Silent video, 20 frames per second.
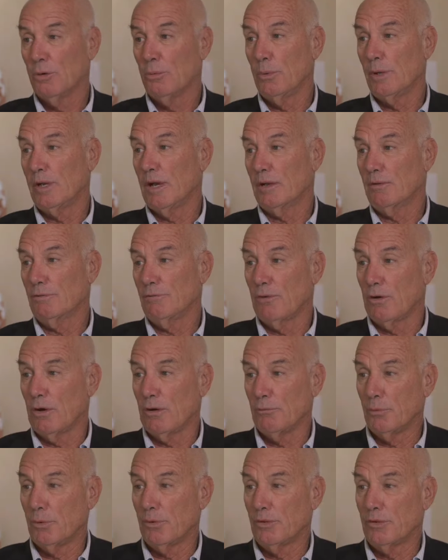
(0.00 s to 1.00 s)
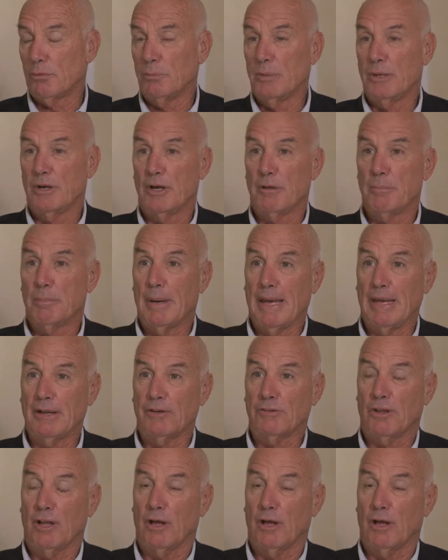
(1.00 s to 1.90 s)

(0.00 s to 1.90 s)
We got involved with community banks